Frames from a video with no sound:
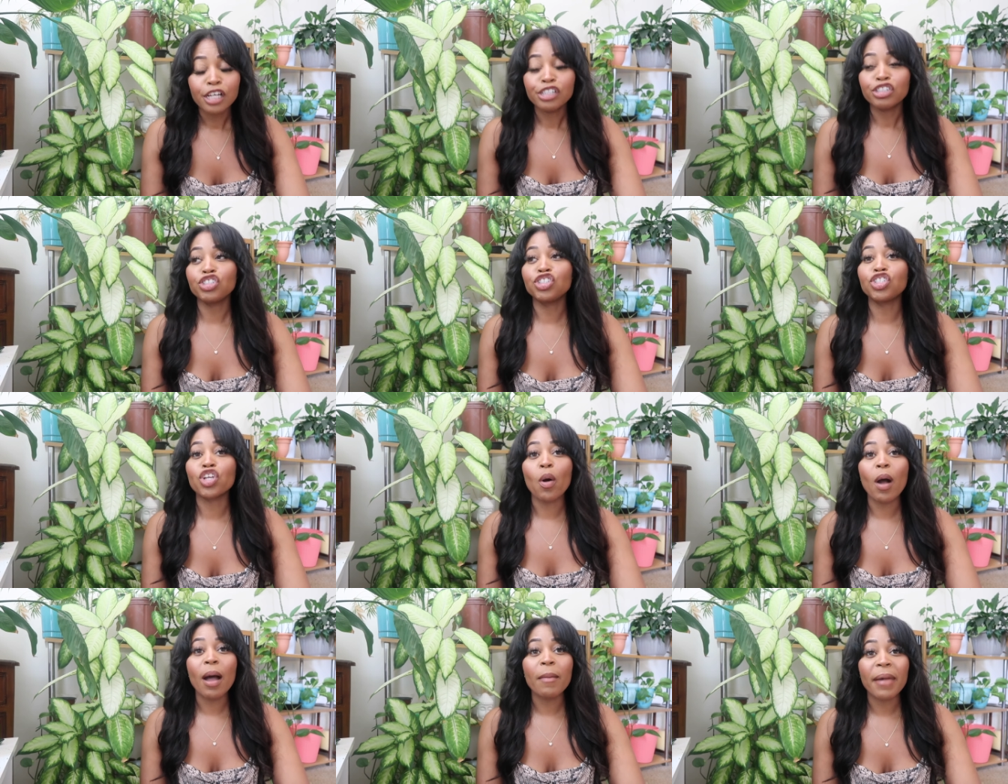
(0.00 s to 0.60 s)

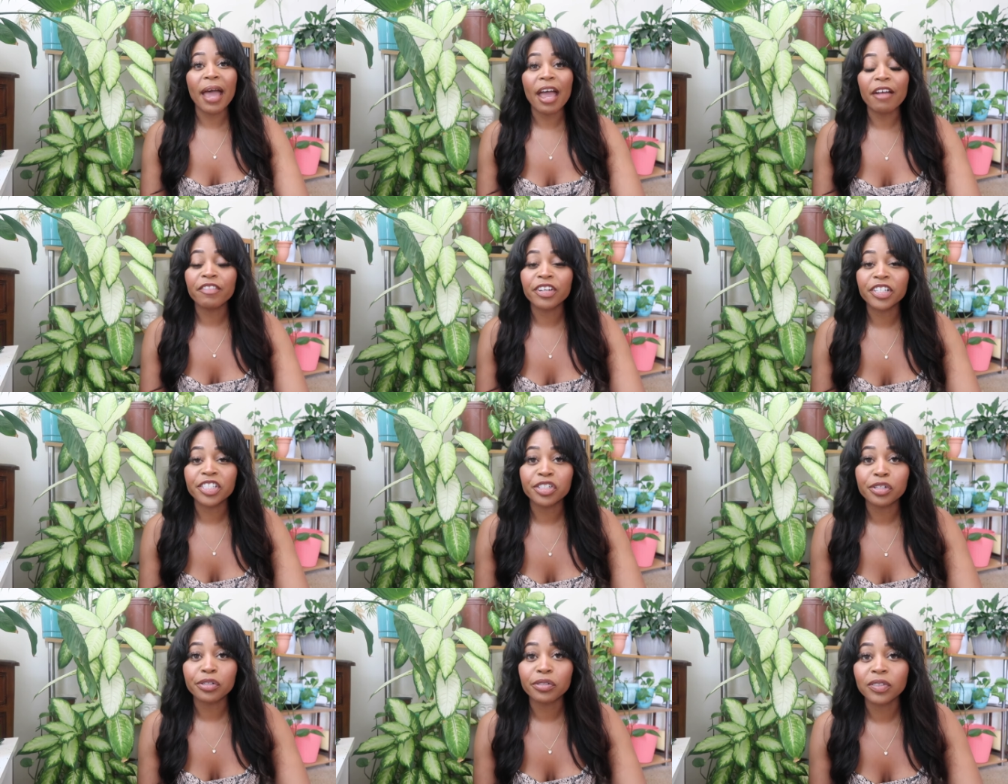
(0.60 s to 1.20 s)
Show up every
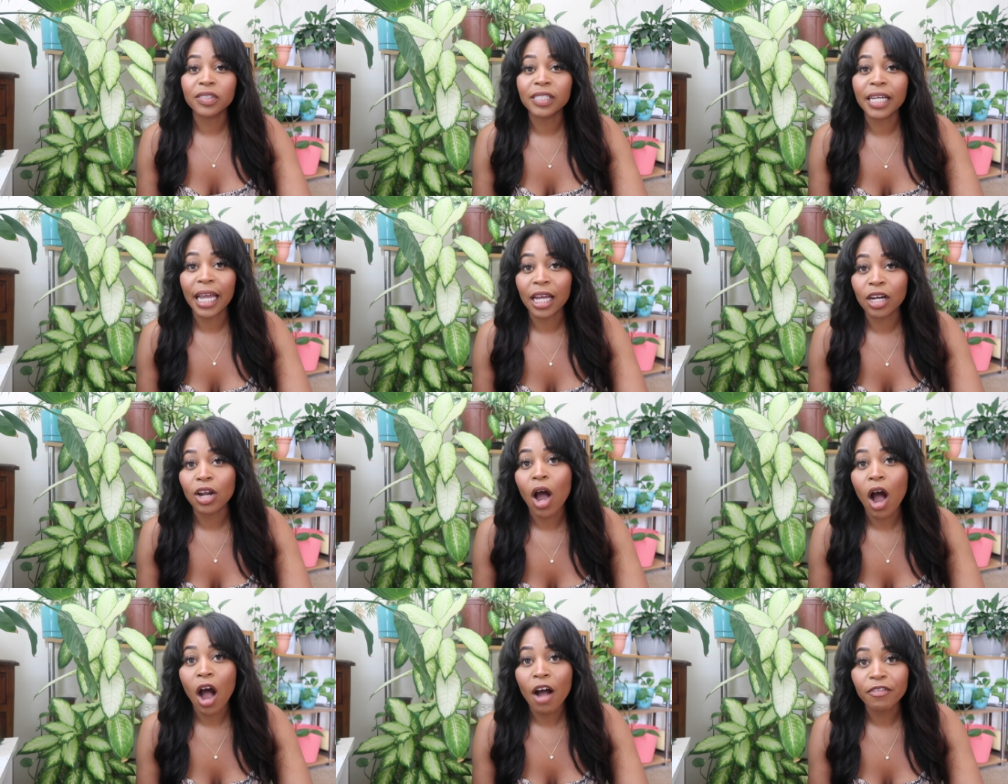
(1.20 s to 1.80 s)
single day
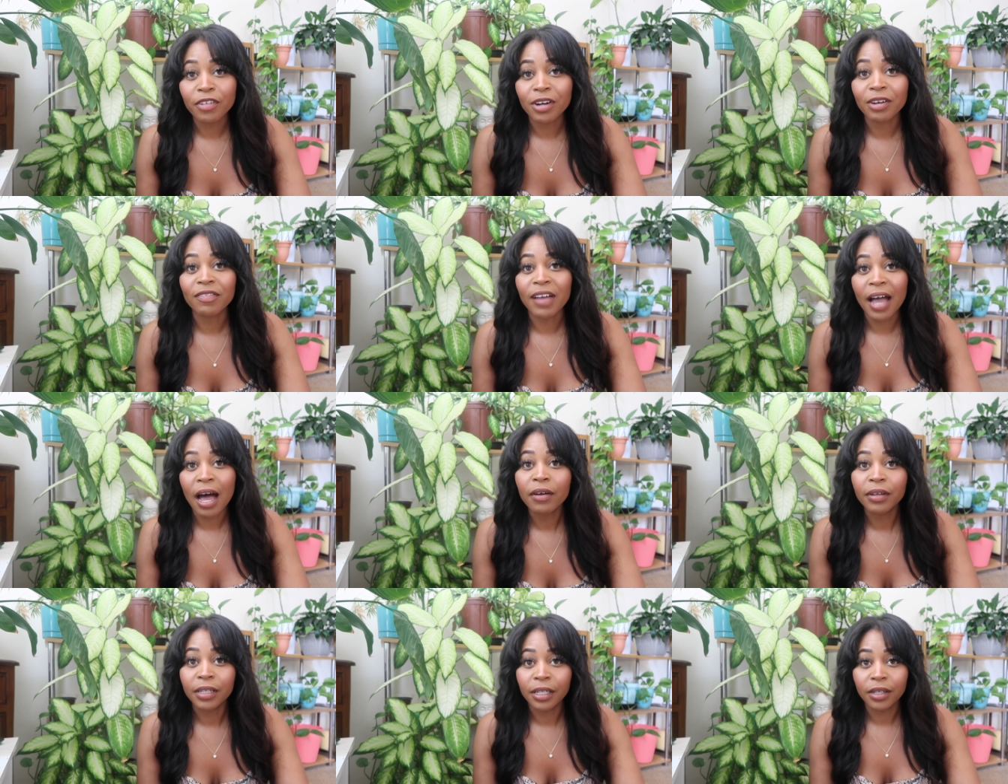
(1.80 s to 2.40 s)
and offer
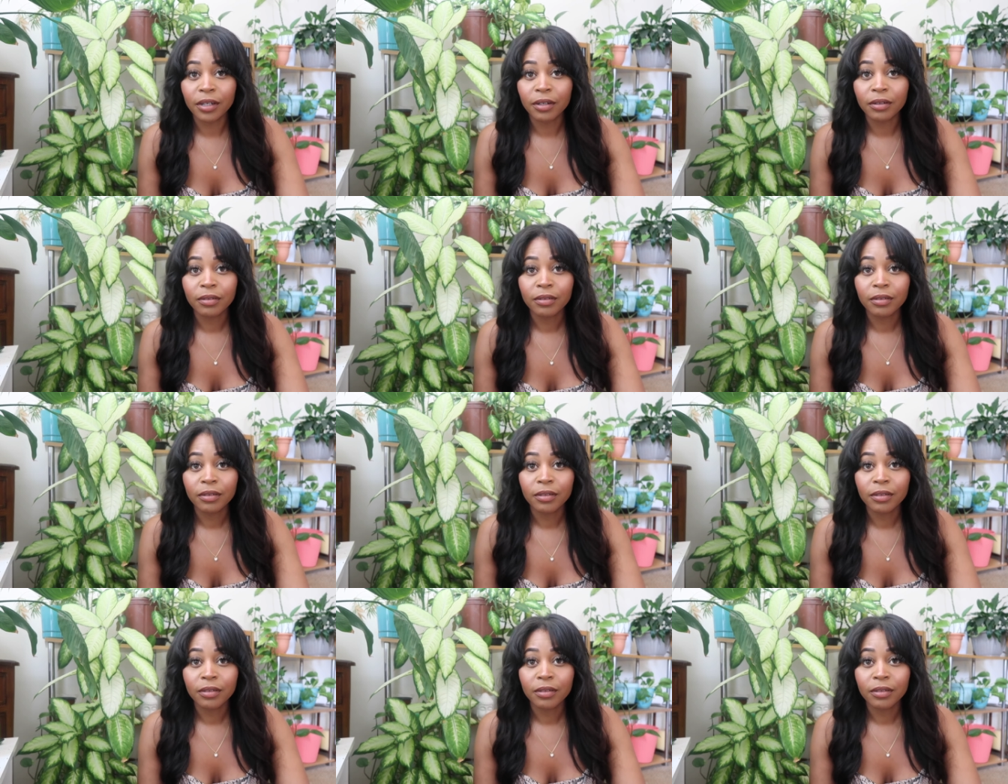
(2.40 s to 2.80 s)
value.